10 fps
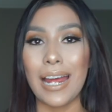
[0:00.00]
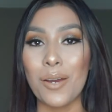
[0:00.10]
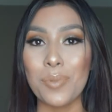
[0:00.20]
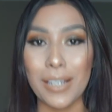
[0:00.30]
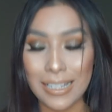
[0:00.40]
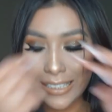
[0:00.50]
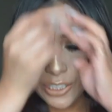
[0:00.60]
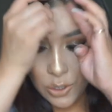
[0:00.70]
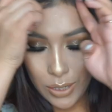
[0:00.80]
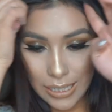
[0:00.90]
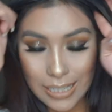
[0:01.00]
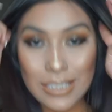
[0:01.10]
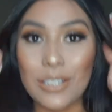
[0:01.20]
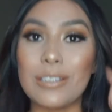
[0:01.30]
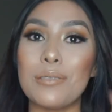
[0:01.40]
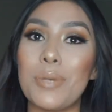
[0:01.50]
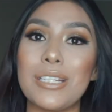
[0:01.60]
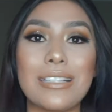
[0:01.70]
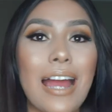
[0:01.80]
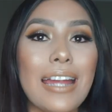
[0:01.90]
I hope you guys enjoyed this just as much
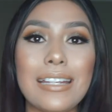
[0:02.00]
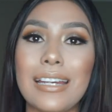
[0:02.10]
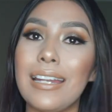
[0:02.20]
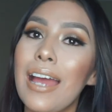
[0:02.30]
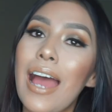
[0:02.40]
as I did.